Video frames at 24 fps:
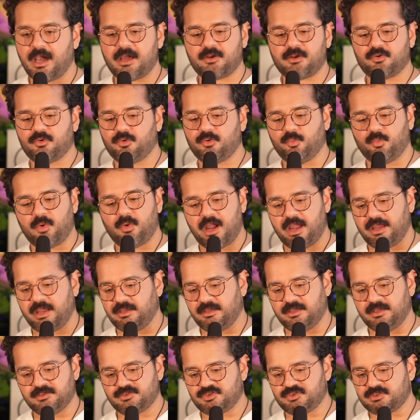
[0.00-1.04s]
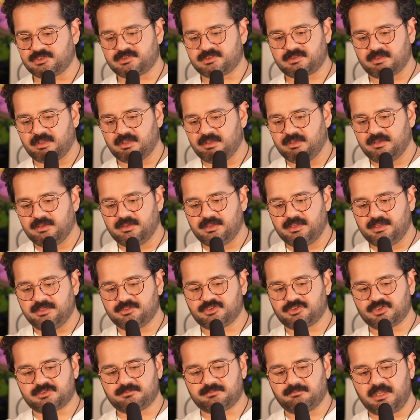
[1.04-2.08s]
I don't know why. It
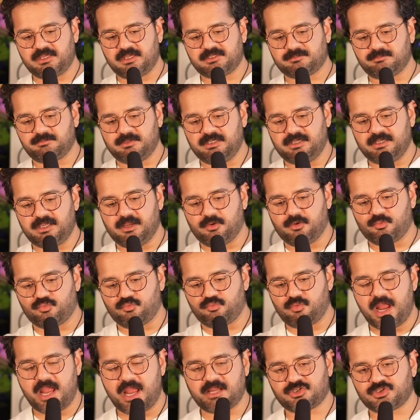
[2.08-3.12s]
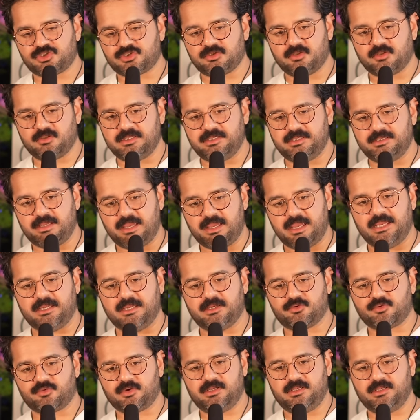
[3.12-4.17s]
just makes me irrationally
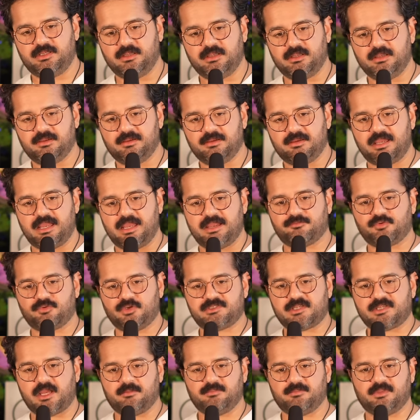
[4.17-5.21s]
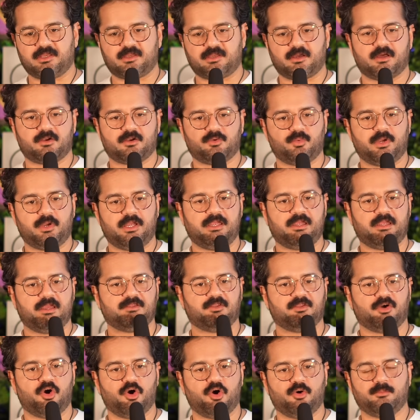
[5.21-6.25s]
angry every time they cut away
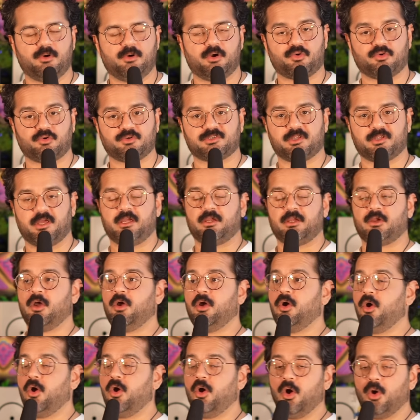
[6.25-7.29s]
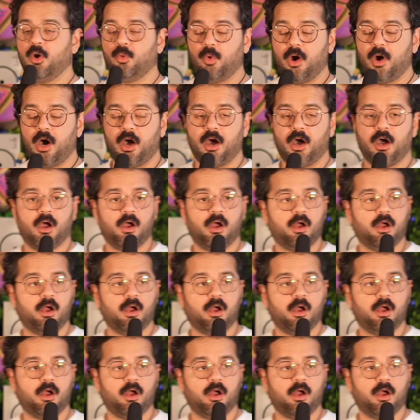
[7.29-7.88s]
and the homeowner's like, what?